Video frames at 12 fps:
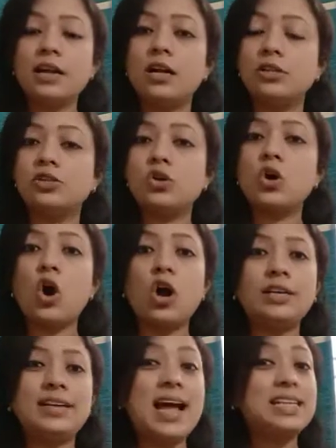also
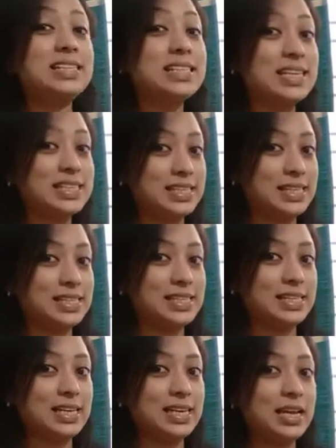called as nursing
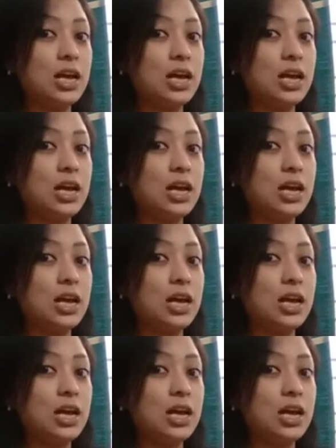cell.